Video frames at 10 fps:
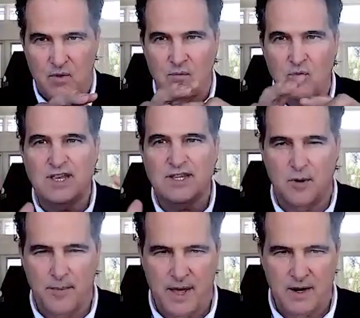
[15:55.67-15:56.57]
a, reasonable
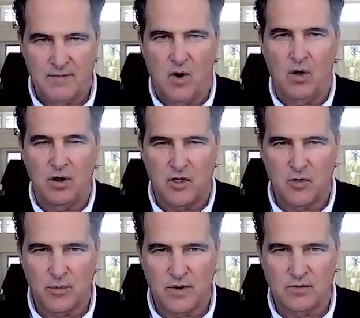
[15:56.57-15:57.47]
amount of all the other
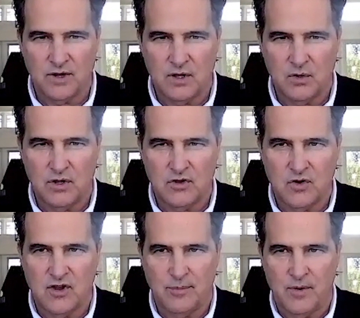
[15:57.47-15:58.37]
minerals, including the
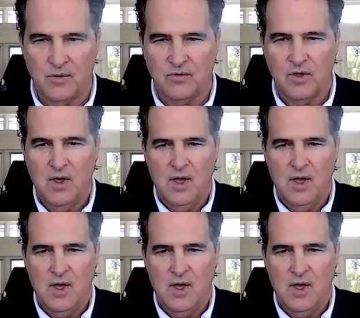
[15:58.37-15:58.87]
trace minerals,